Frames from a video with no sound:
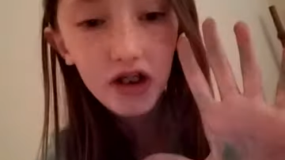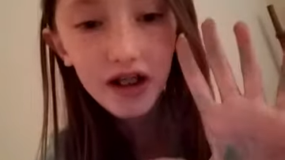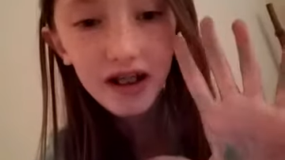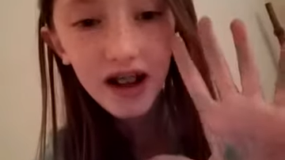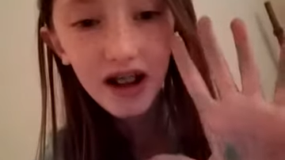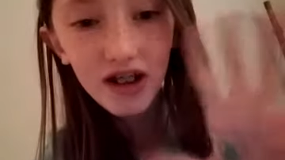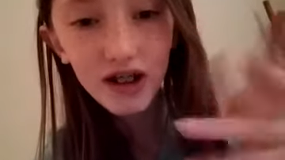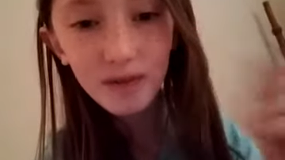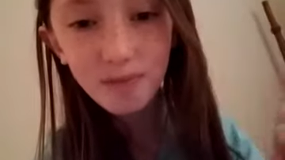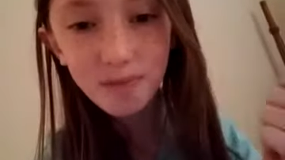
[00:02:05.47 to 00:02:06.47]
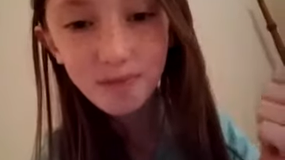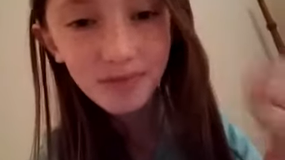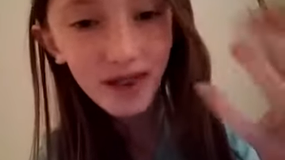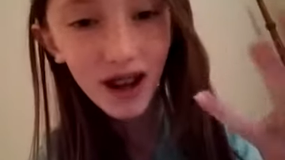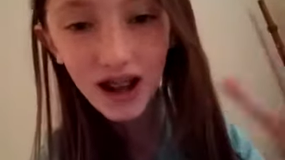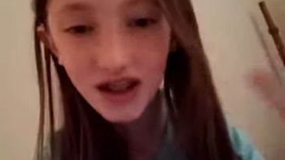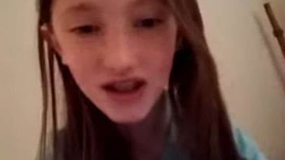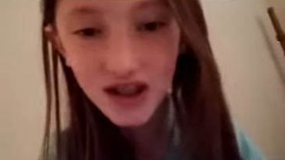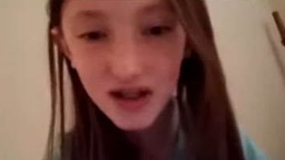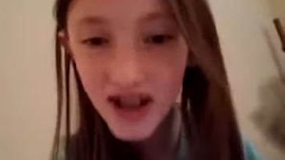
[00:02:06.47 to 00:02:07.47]
green color.
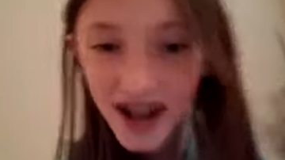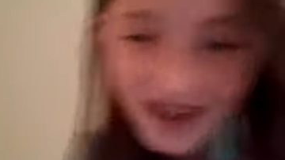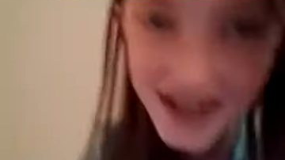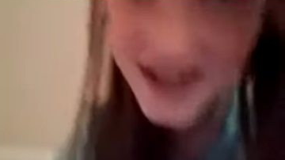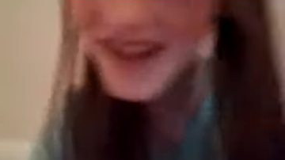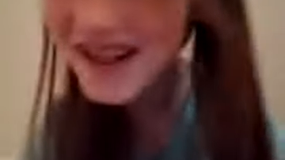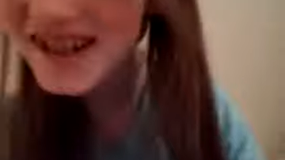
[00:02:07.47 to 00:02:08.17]
Just don't ask.